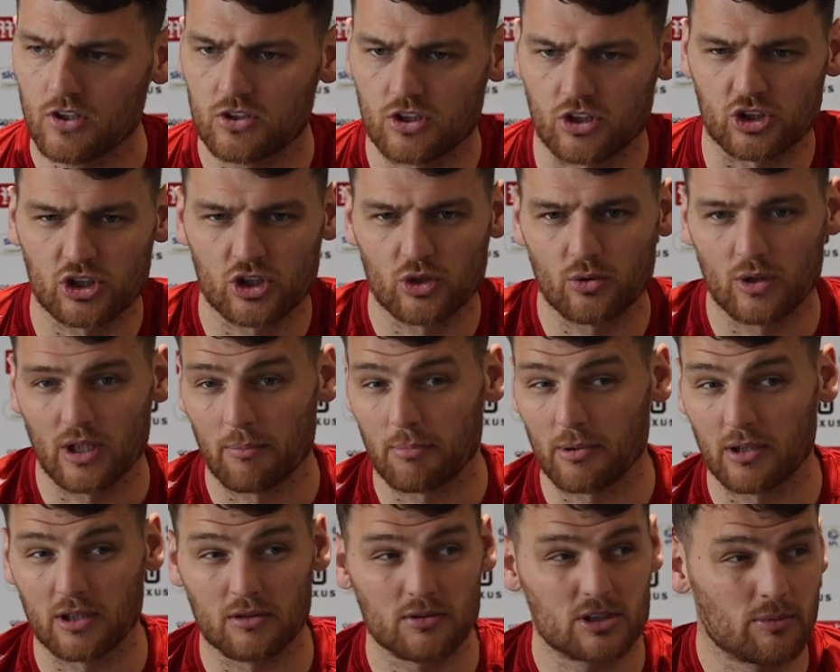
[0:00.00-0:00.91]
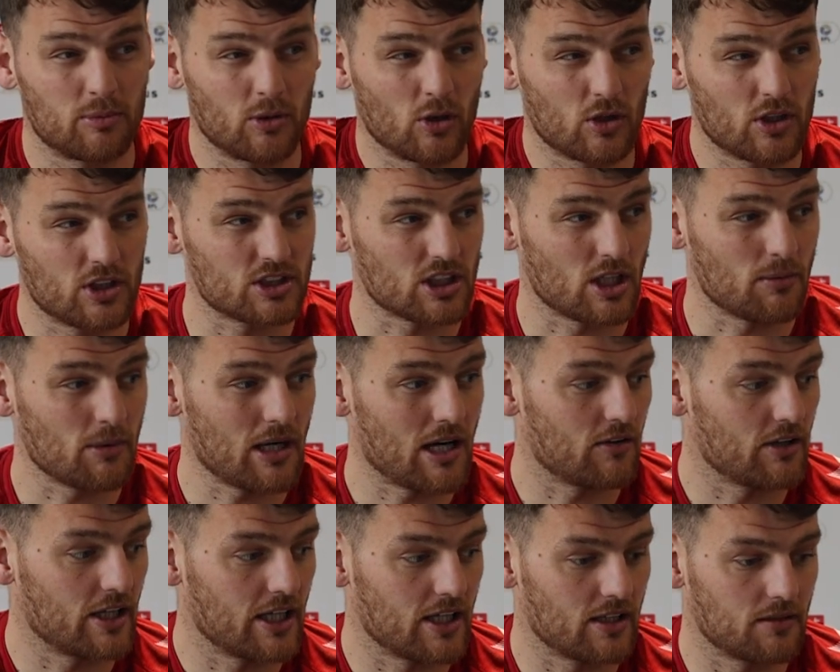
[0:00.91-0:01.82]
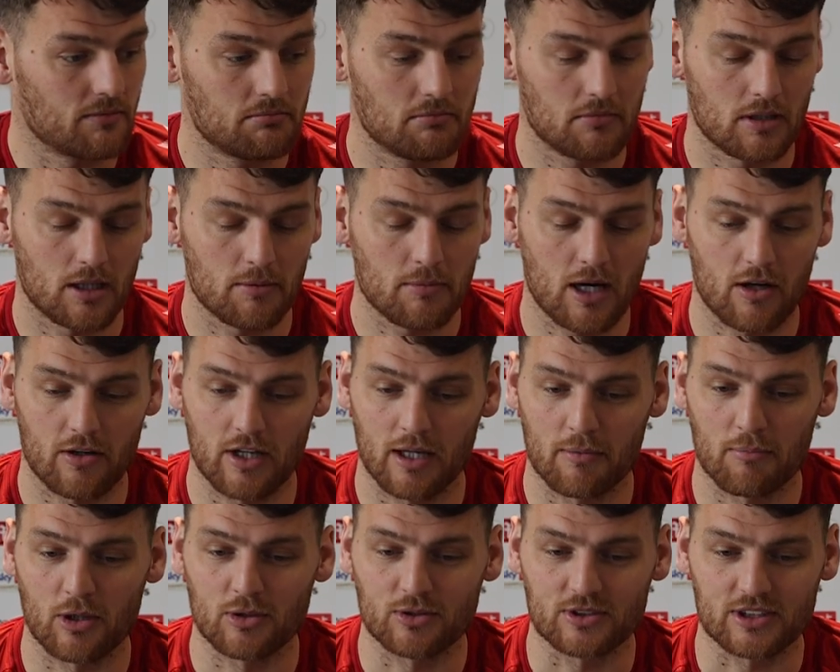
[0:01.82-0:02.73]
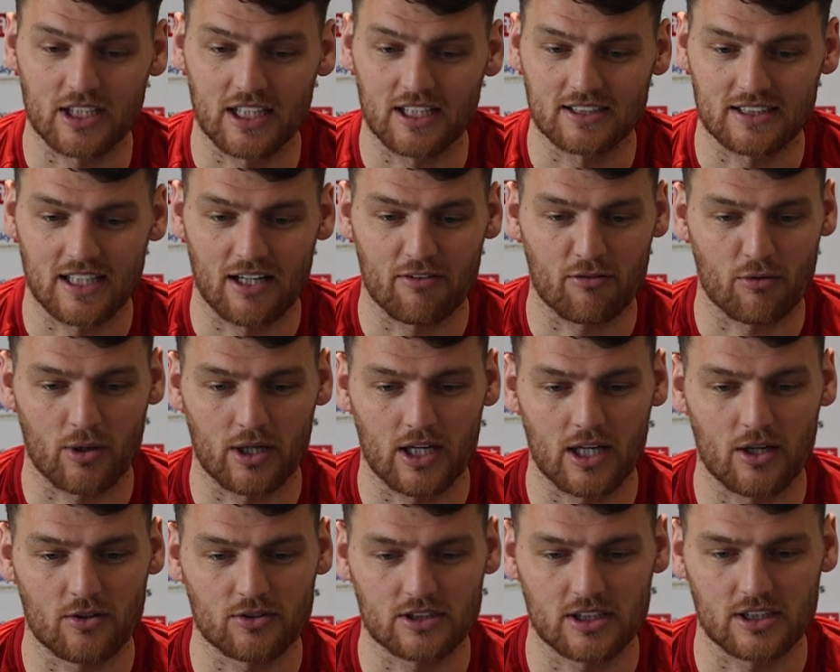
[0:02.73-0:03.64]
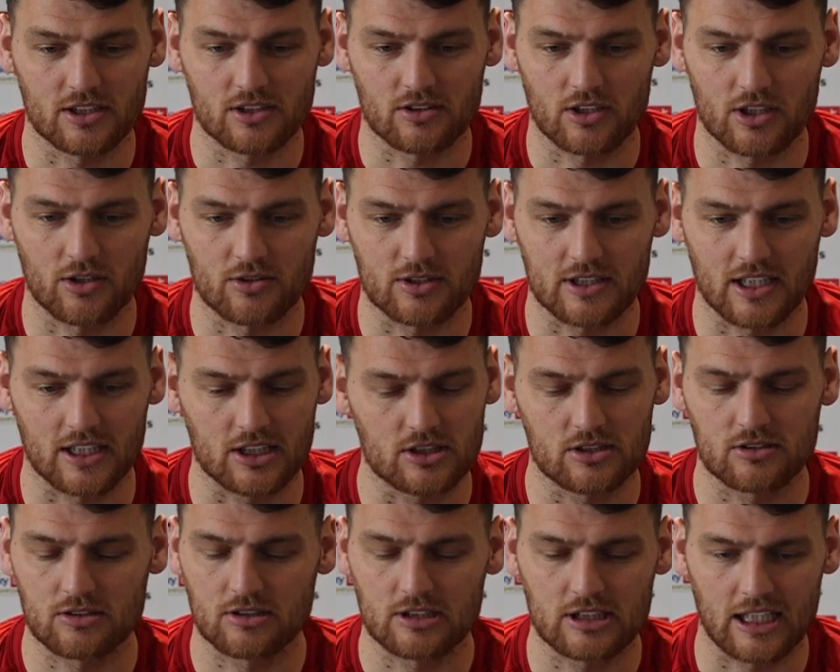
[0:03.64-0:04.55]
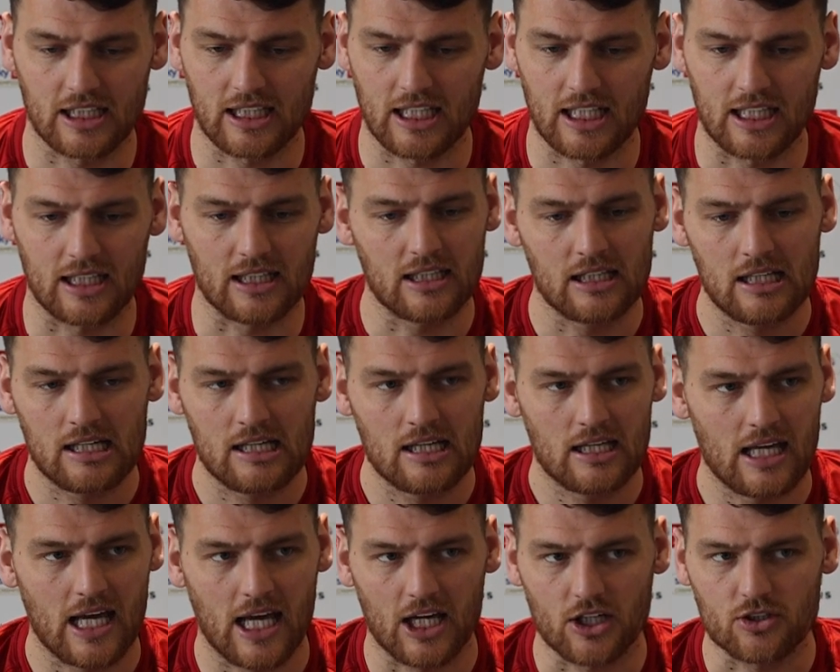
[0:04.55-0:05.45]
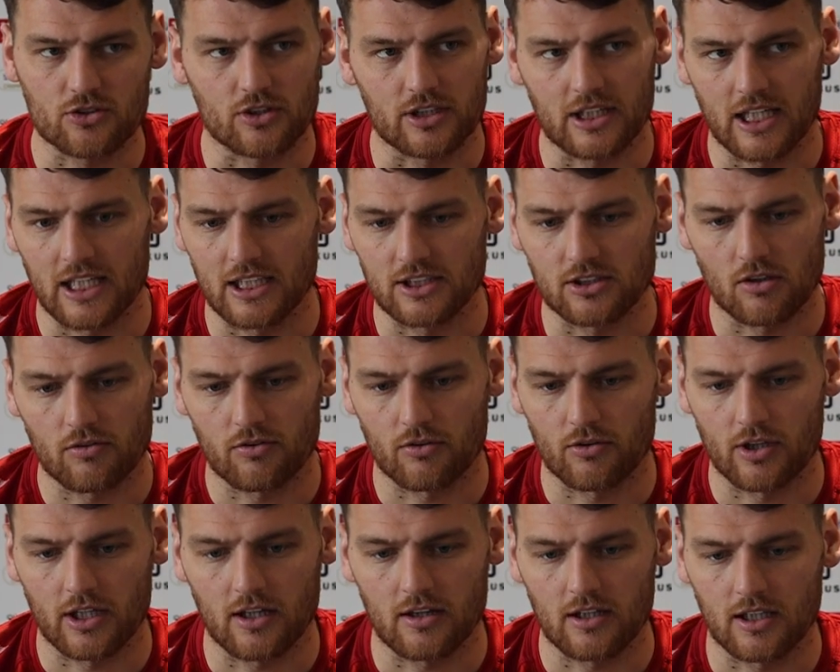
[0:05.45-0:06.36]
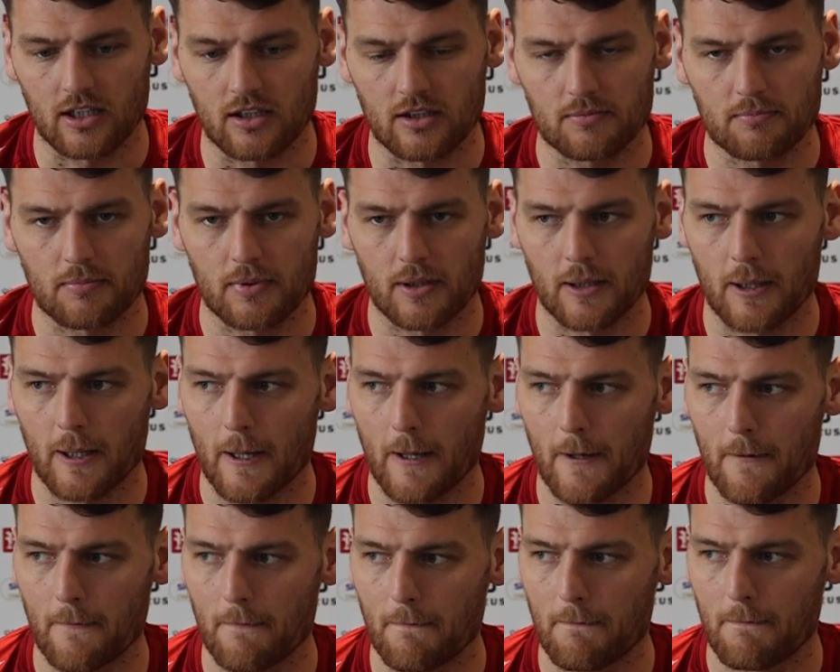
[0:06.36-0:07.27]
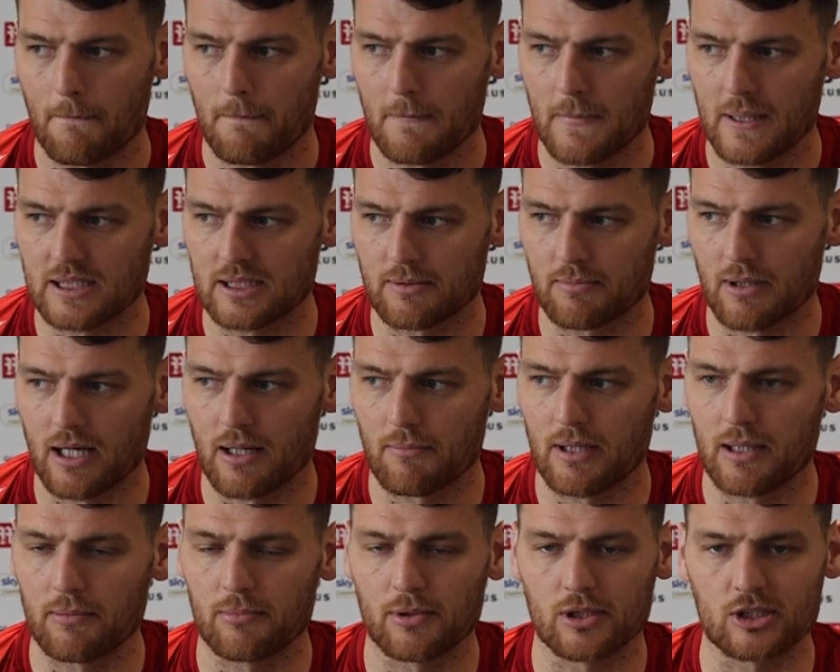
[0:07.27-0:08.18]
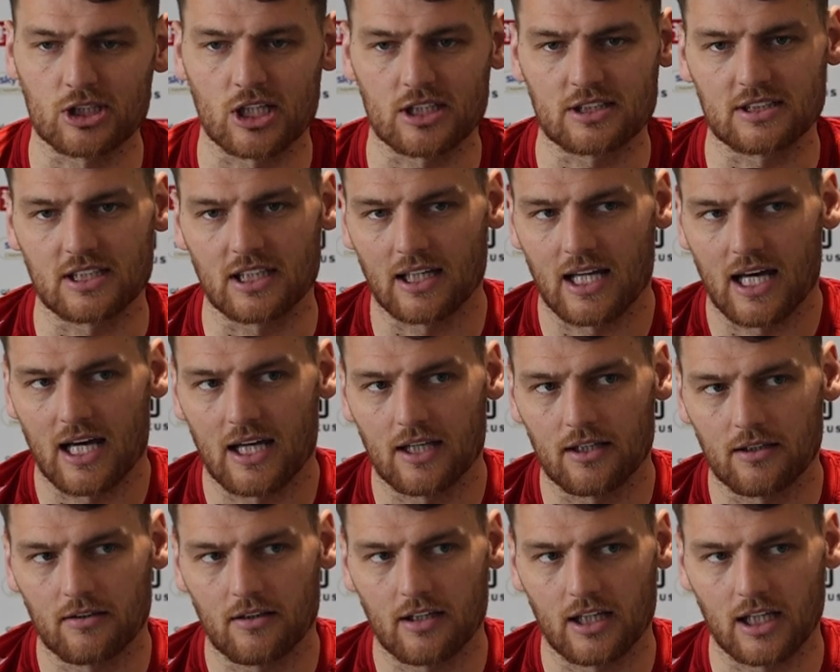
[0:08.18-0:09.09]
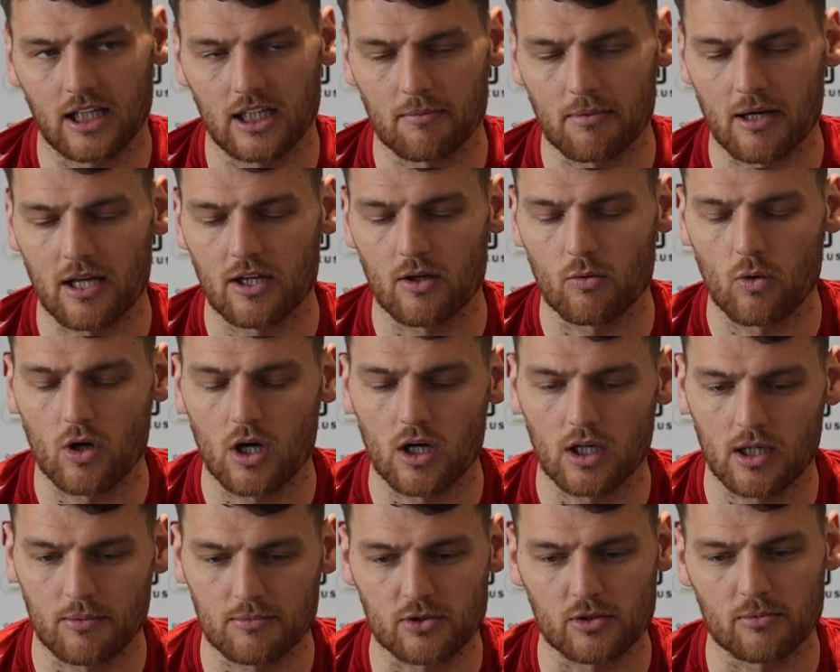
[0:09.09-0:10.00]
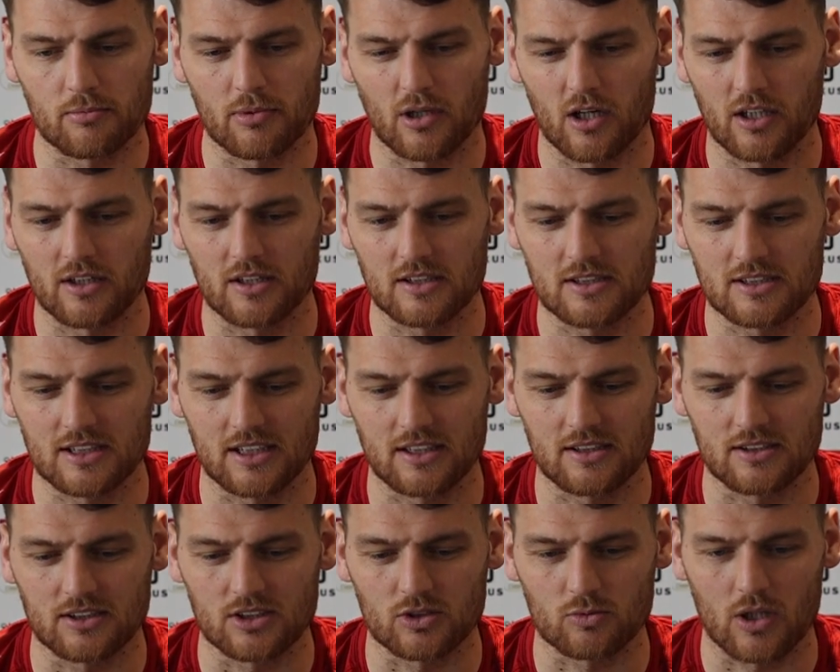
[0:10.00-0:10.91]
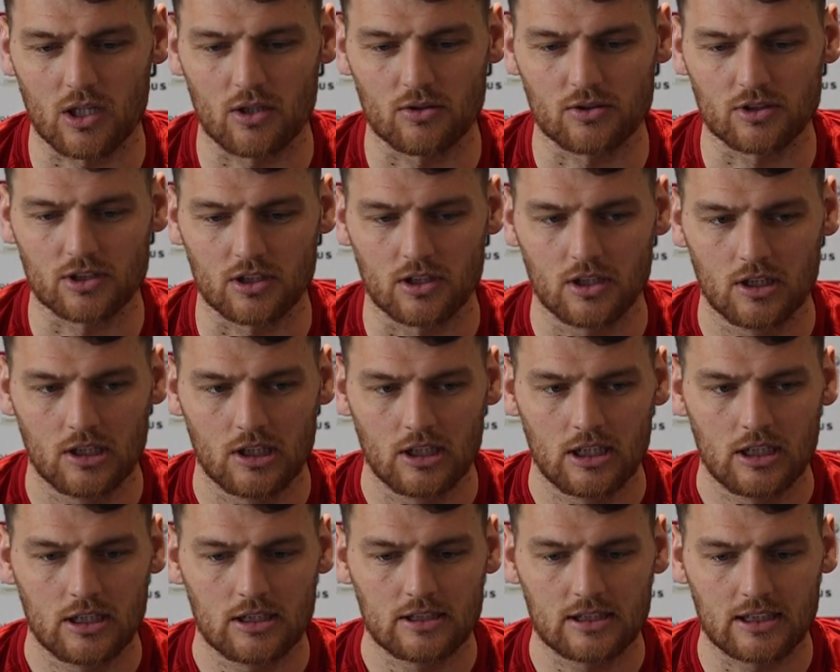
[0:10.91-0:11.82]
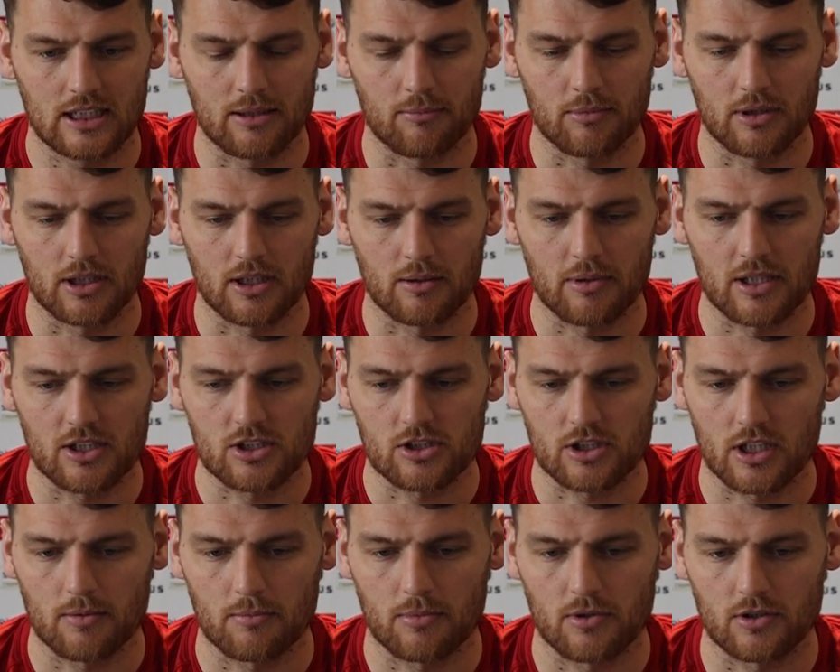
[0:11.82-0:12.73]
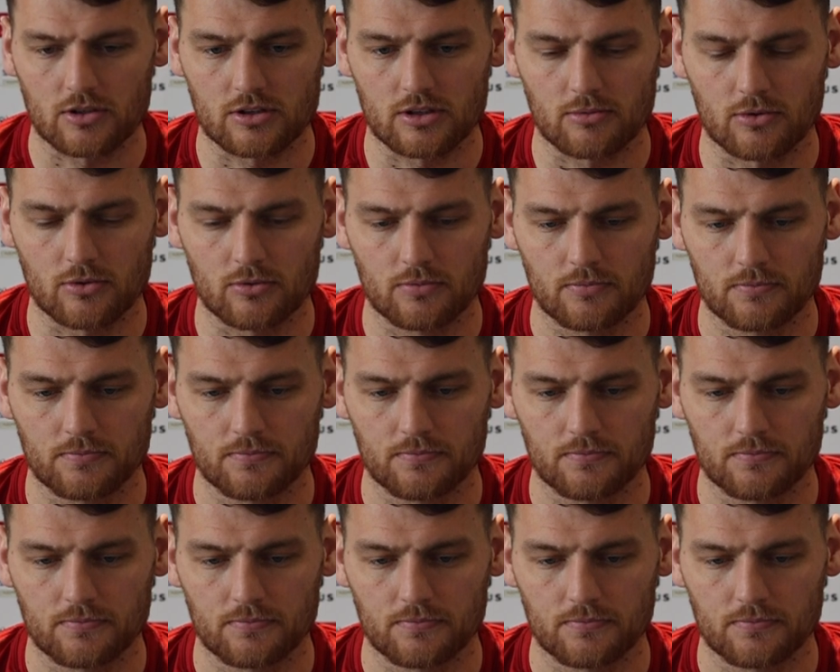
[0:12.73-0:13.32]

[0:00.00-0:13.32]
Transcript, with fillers: to suit it. But to be honest, I'm out there. I'm out there most days that everyone else is. So I don't take take any extra days off or anything, but um, it's about maybe adjusting that and thinking about the work I'm doing behind the scenes as well to, to keep me in the best shape possible.